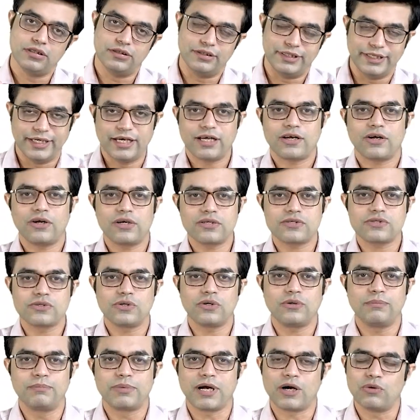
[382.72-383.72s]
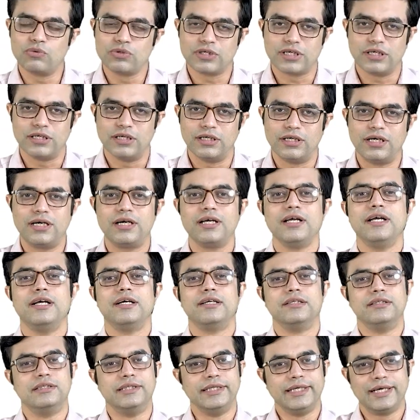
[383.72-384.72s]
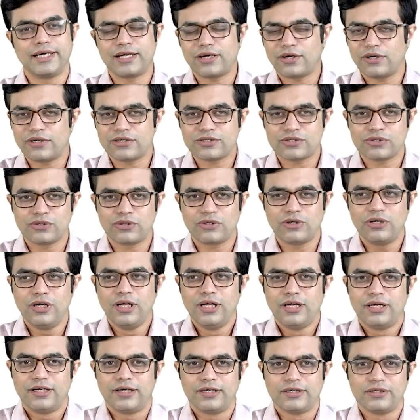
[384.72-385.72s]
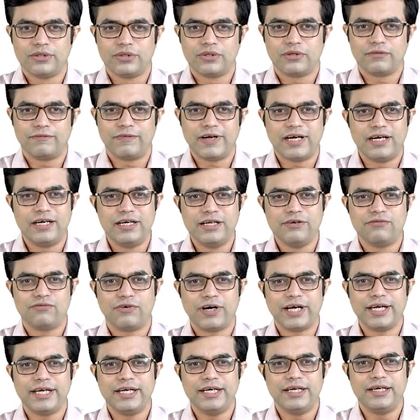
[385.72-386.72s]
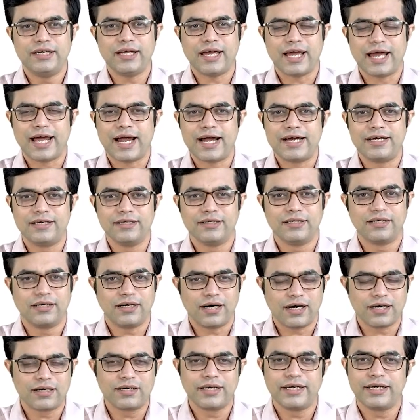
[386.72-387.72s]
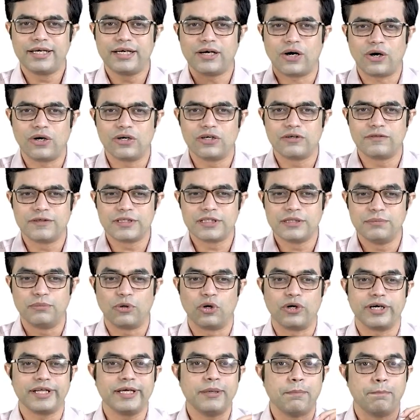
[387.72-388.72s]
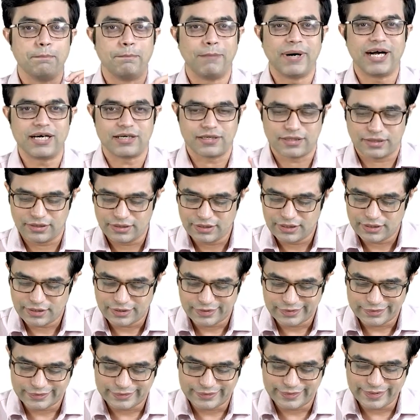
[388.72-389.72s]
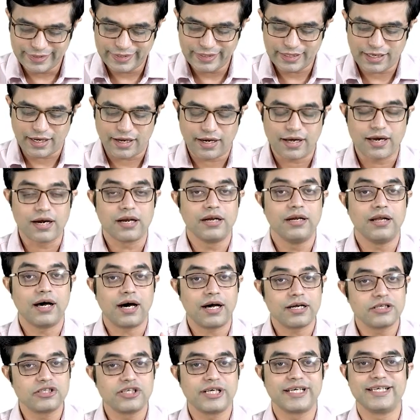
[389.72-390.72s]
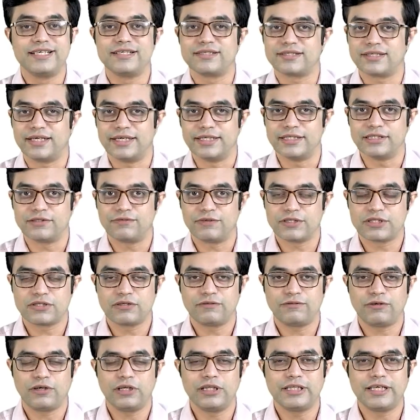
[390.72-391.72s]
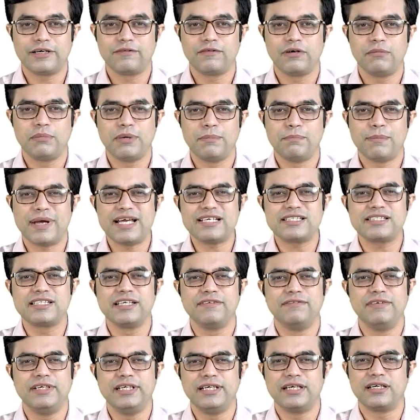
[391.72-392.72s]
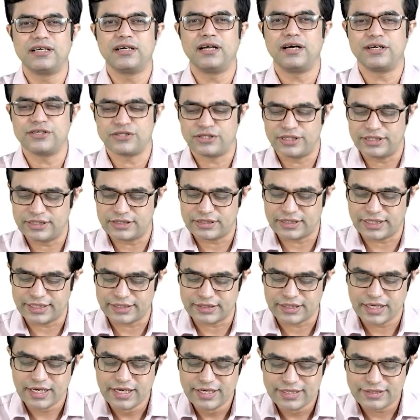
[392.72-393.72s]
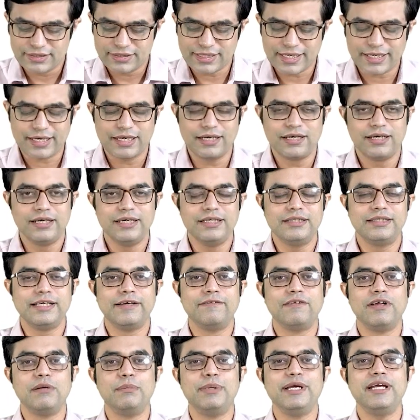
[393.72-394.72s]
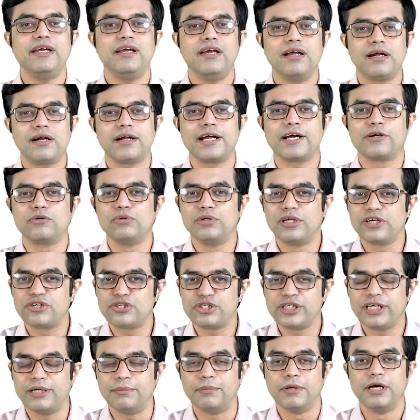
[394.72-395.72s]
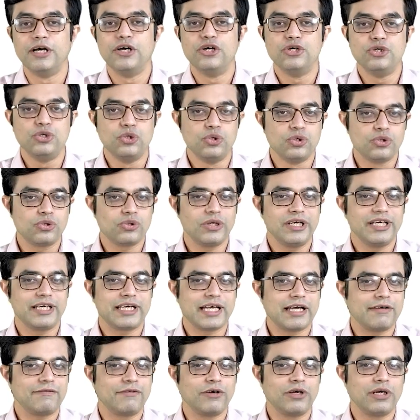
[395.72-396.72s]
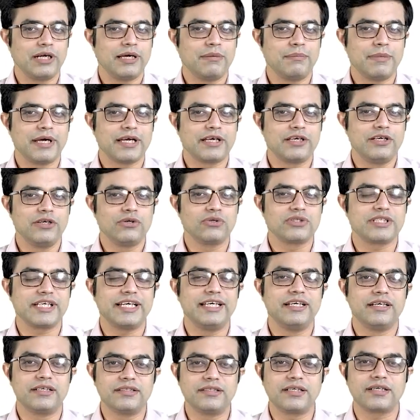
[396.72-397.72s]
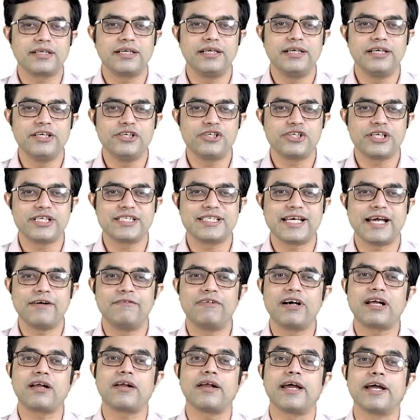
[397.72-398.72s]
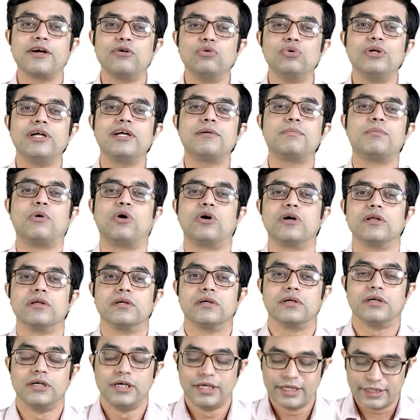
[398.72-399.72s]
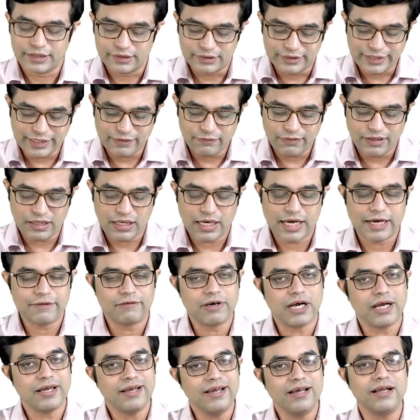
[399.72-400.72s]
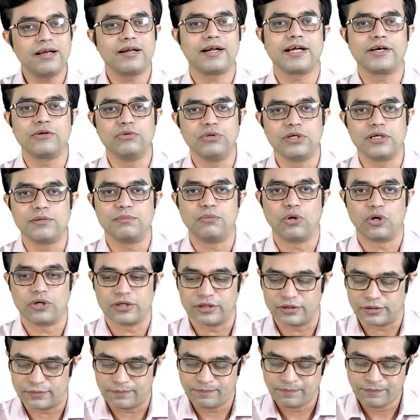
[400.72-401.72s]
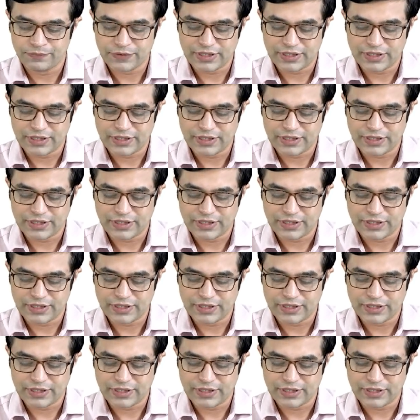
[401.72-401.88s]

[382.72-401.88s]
They are also brown colored they are also uh, you know well defined and uh, occurring all over the body but they are larger in size. First of all, there will be massively enlarged in size. Secondly, they will be irregular shape. Usually, Cafe au lait macules in other conditions have a regular border. They will have a irregular border.